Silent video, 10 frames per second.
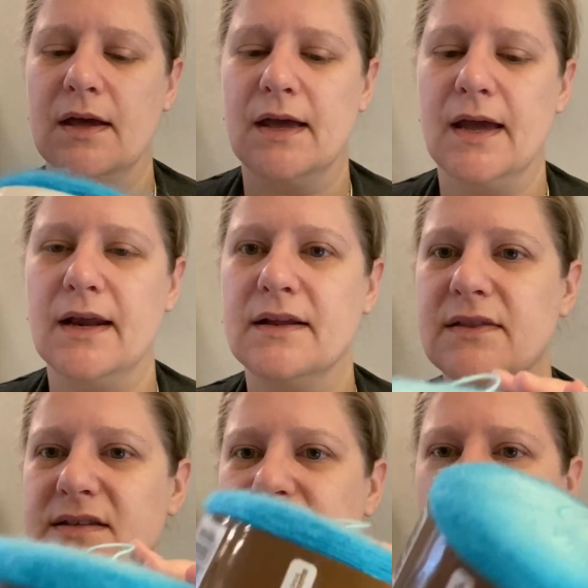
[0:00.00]
And in
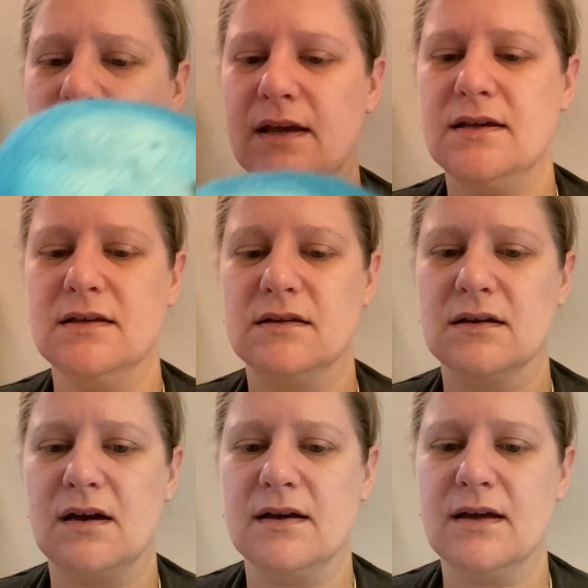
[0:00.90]
this cake,
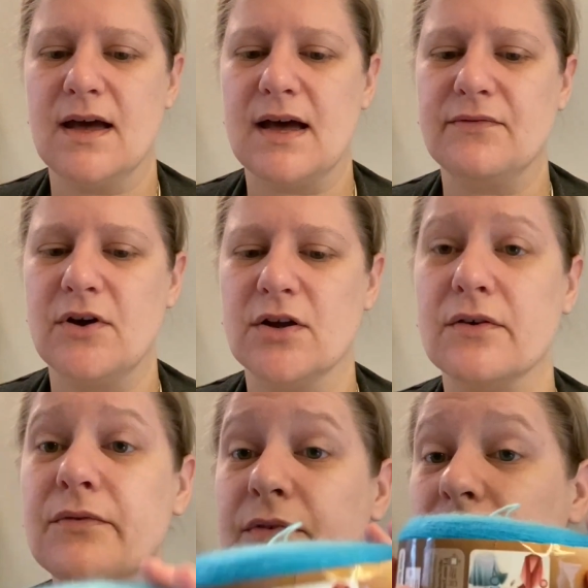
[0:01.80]
I have
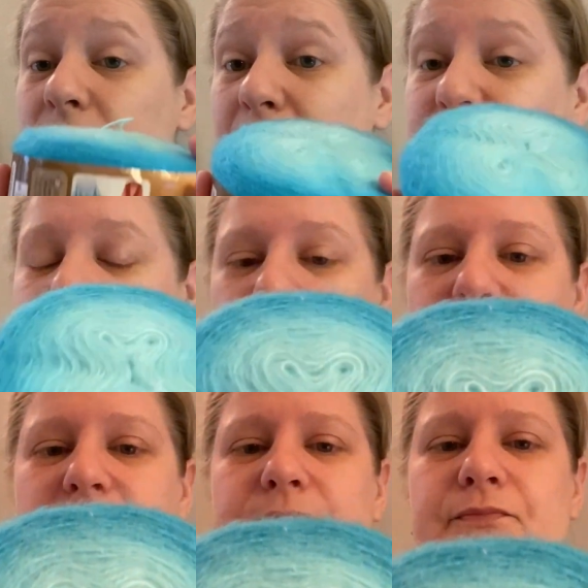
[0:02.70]
150 grams of
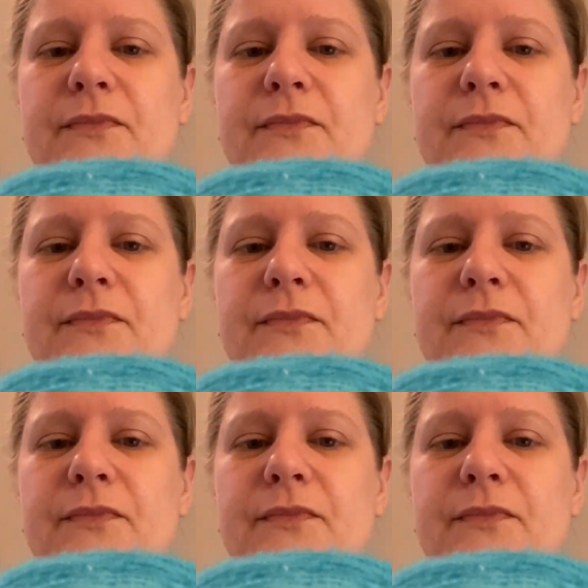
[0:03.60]
yarn,